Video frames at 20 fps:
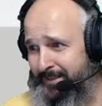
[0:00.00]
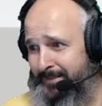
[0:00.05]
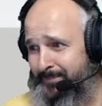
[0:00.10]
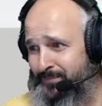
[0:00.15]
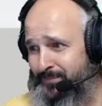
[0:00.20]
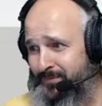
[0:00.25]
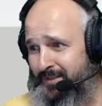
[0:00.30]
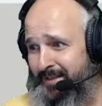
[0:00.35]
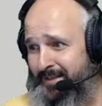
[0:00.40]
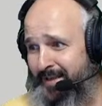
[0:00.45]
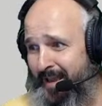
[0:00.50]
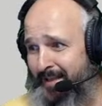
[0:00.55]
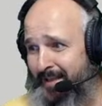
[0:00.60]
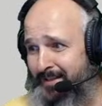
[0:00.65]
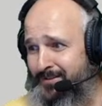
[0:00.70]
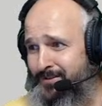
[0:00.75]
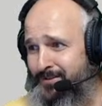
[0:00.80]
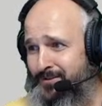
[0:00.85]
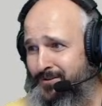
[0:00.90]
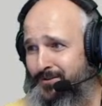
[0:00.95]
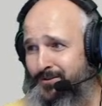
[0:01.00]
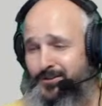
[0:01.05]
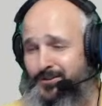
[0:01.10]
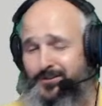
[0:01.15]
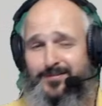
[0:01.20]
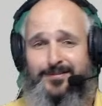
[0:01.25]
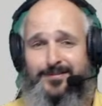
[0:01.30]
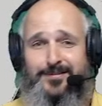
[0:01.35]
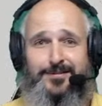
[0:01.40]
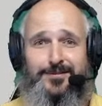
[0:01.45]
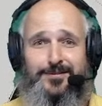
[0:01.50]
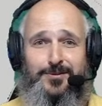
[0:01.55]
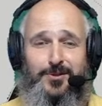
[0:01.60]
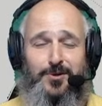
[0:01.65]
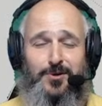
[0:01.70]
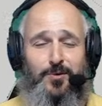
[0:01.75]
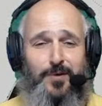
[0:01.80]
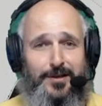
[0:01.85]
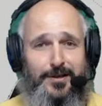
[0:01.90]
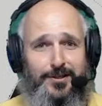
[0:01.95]
the answer to the
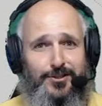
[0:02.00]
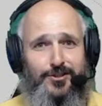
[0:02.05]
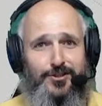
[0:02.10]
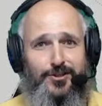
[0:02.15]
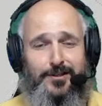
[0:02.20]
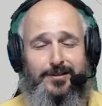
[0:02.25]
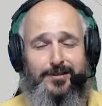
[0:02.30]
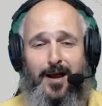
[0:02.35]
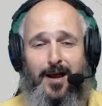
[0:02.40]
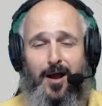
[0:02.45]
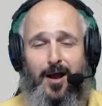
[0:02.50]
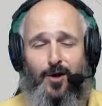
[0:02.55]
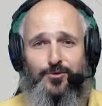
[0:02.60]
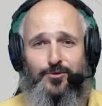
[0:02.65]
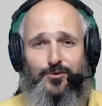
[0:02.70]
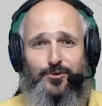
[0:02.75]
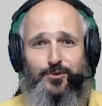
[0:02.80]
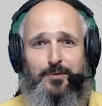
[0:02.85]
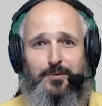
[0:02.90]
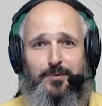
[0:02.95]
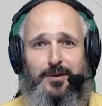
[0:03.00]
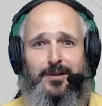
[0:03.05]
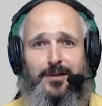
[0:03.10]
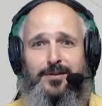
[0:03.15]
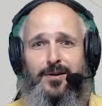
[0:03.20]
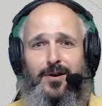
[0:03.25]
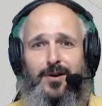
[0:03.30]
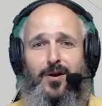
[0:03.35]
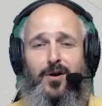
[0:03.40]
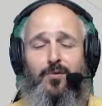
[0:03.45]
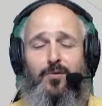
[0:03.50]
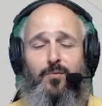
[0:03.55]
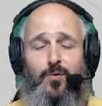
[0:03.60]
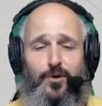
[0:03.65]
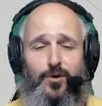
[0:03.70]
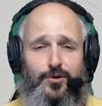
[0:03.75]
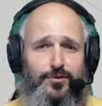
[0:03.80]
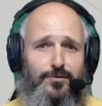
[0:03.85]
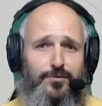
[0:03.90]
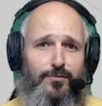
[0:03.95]
question, how do you build a water
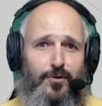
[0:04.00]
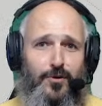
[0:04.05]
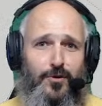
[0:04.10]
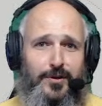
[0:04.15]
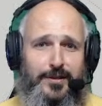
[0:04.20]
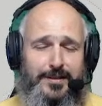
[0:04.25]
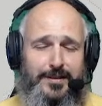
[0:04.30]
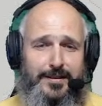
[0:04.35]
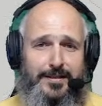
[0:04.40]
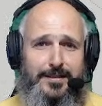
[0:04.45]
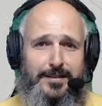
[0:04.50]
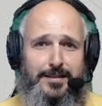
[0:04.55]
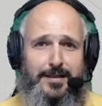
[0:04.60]
wall, is